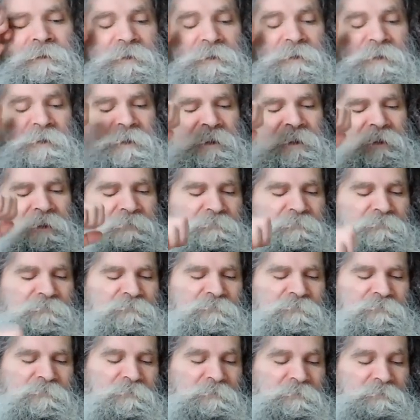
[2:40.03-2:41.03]
I have
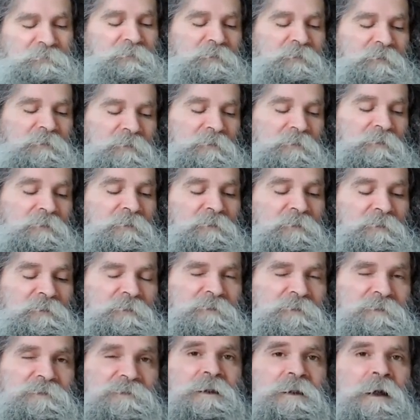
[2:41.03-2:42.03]

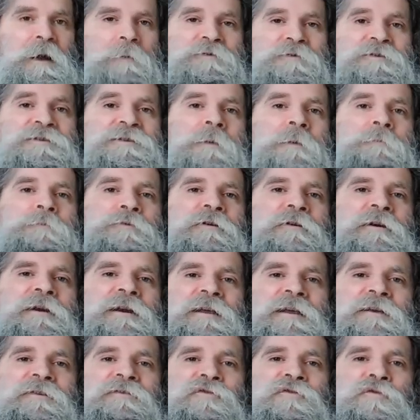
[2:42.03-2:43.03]
stopped
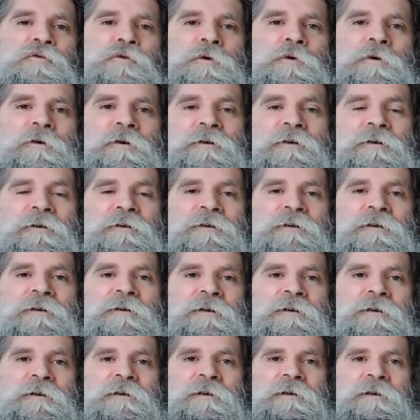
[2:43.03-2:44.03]
separating for
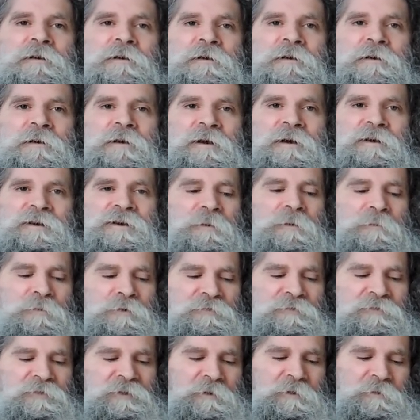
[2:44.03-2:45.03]
a
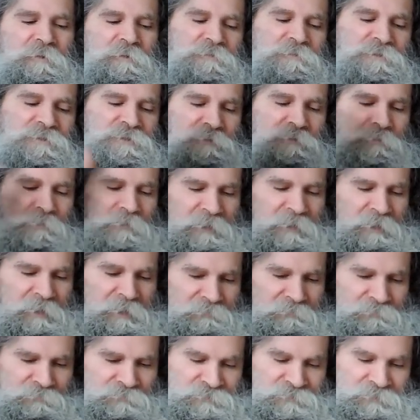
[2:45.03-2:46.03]
number of years, so I
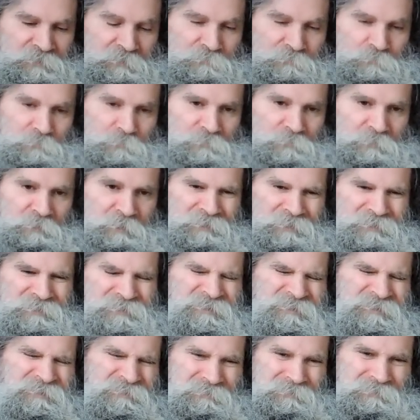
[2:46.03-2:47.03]
have several that
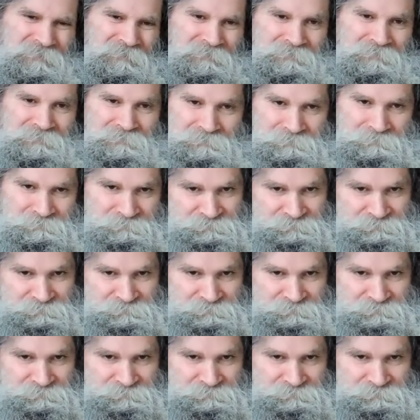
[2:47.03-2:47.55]
are